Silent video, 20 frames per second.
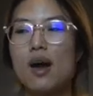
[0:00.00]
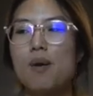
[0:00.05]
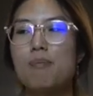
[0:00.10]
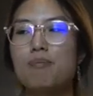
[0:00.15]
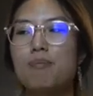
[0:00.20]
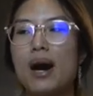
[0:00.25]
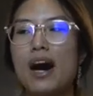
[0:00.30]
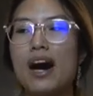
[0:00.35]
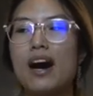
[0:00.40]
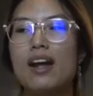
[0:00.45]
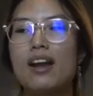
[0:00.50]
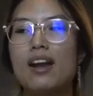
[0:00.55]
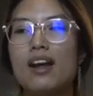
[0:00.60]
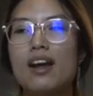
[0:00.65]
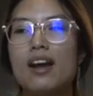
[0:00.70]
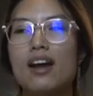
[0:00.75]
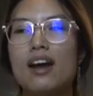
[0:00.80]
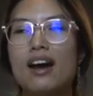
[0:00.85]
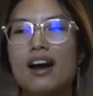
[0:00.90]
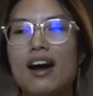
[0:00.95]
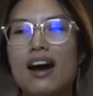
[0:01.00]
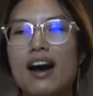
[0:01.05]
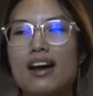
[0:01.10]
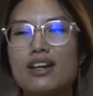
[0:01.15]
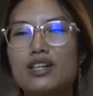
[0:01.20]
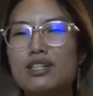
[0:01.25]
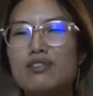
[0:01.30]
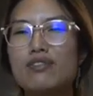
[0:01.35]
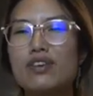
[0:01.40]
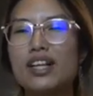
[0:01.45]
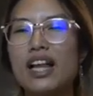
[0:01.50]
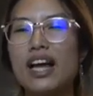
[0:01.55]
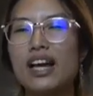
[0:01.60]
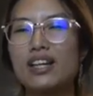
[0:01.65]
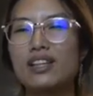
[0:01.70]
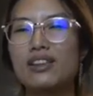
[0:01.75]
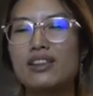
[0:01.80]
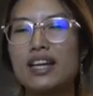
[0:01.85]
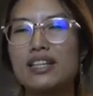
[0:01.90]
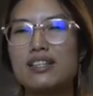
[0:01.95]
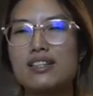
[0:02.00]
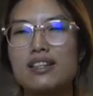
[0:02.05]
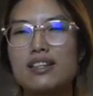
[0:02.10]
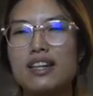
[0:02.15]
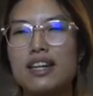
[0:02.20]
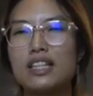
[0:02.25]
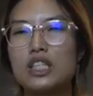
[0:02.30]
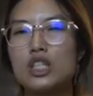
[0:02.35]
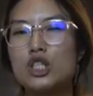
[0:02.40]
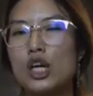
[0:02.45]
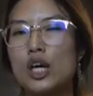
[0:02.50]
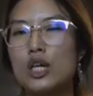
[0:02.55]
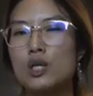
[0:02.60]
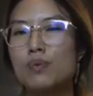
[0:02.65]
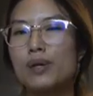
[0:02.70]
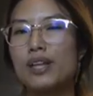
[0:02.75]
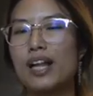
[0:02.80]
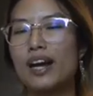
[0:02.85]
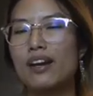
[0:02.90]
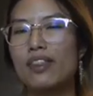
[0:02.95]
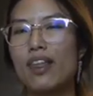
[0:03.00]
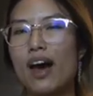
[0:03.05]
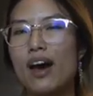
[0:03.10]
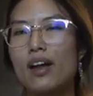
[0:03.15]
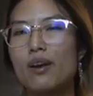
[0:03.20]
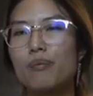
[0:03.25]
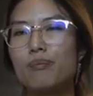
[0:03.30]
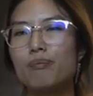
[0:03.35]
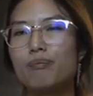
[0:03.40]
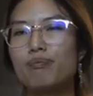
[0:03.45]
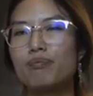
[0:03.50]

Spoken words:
but I just feel like they didn't need to judge me like that.